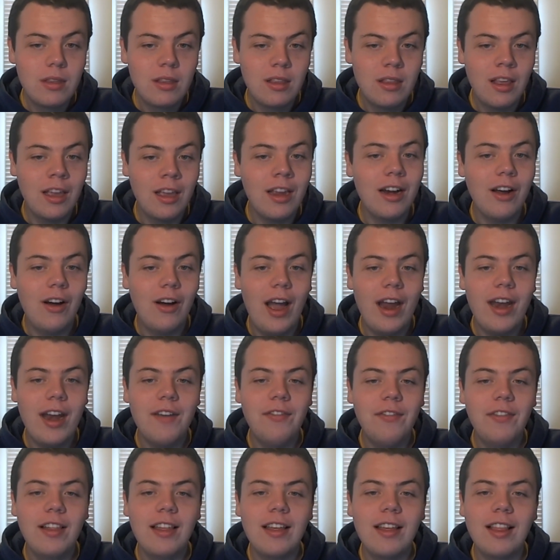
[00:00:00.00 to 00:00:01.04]
So, you know, I
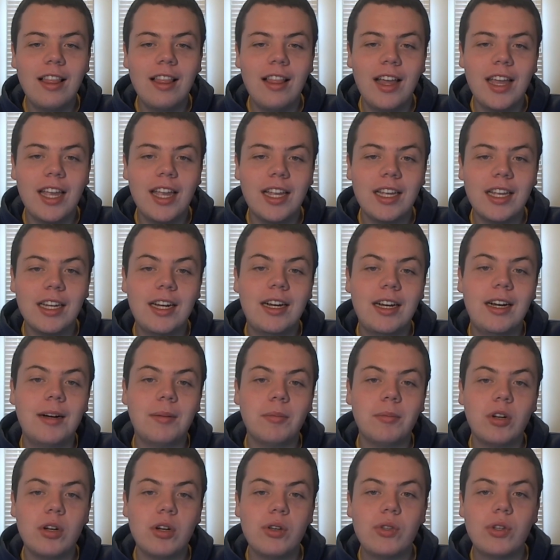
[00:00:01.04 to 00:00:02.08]
definitely like
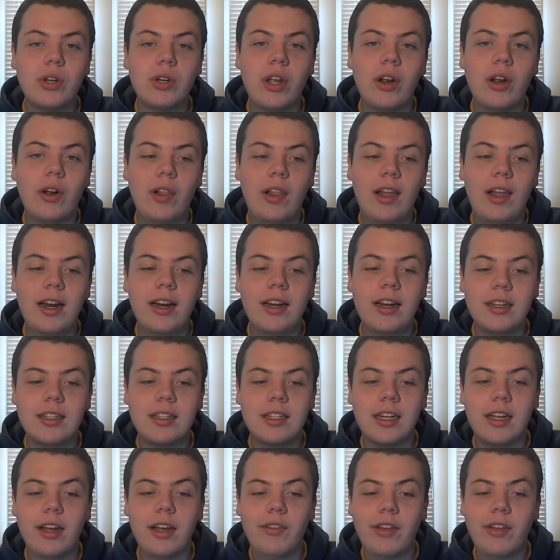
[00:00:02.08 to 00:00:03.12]
Coastal Carolina
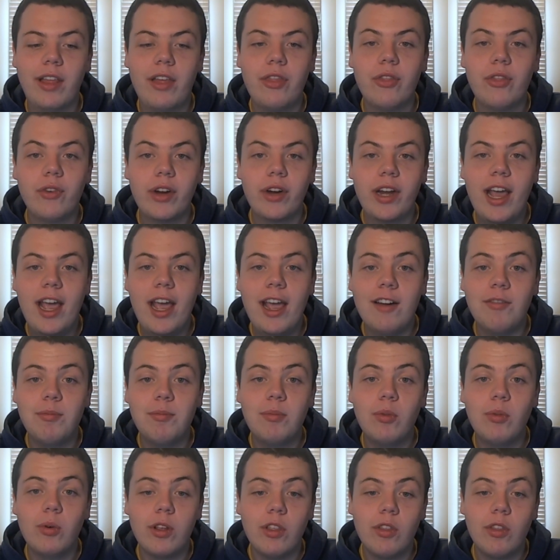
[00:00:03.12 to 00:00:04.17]
to cover that
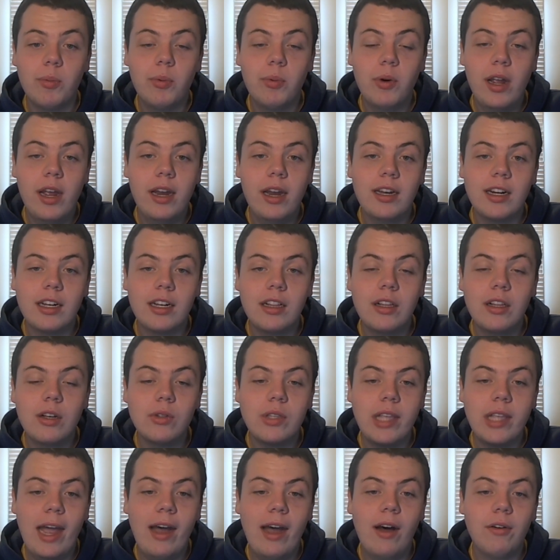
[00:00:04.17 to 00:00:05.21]
3.5-point spread to
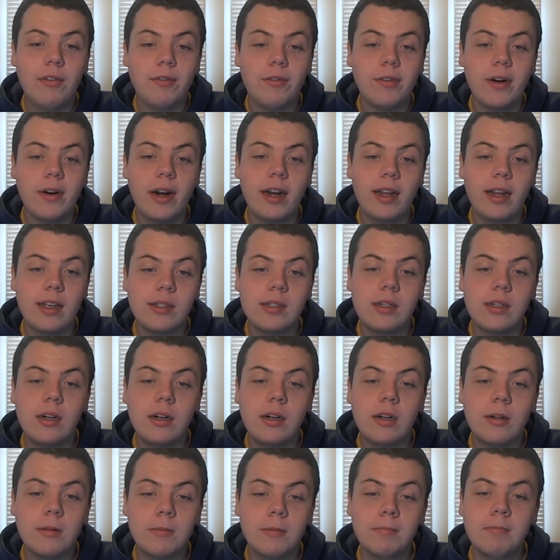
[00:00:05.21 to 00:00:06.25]
close out Friday's
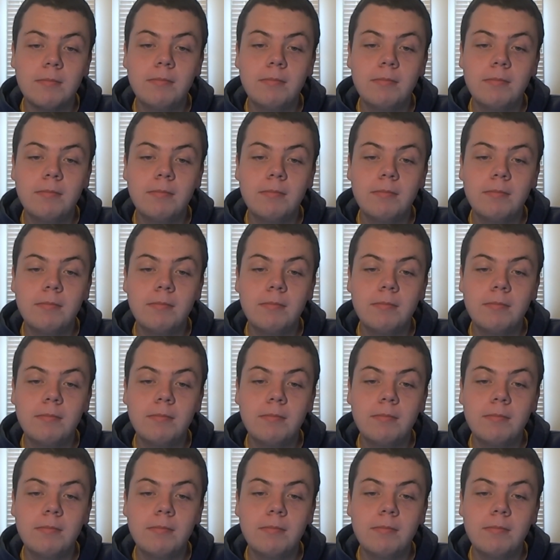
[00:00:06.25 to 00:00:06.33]
card.